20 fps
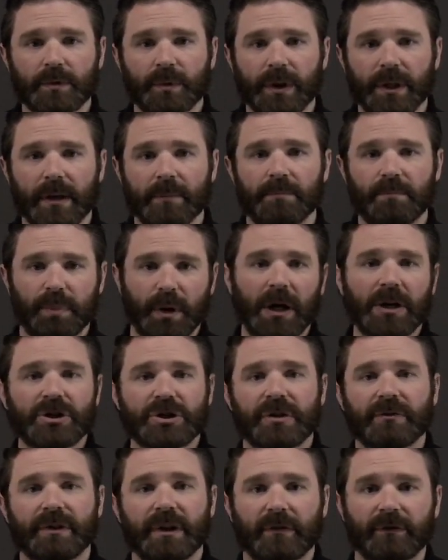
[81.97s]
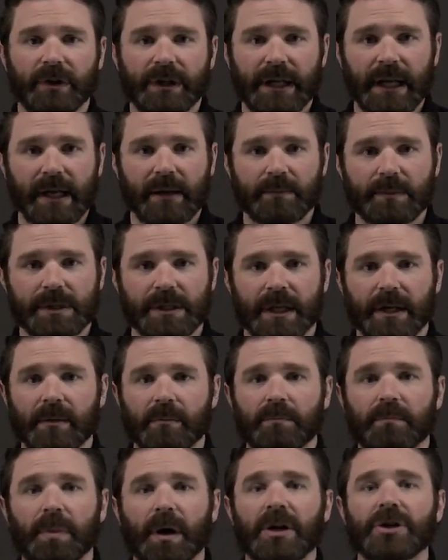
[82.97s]
with a bunch of different names and a
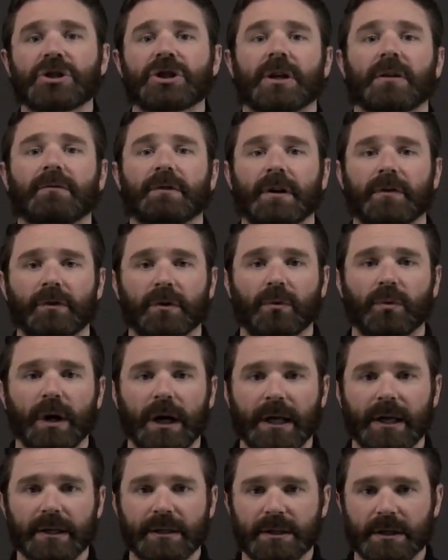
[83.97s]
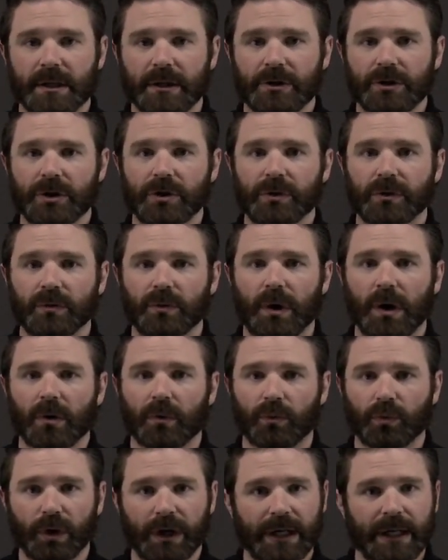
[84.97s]
bunch of different ways to
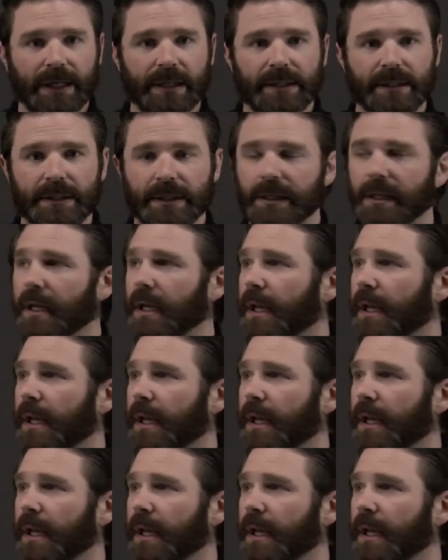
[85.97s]
read it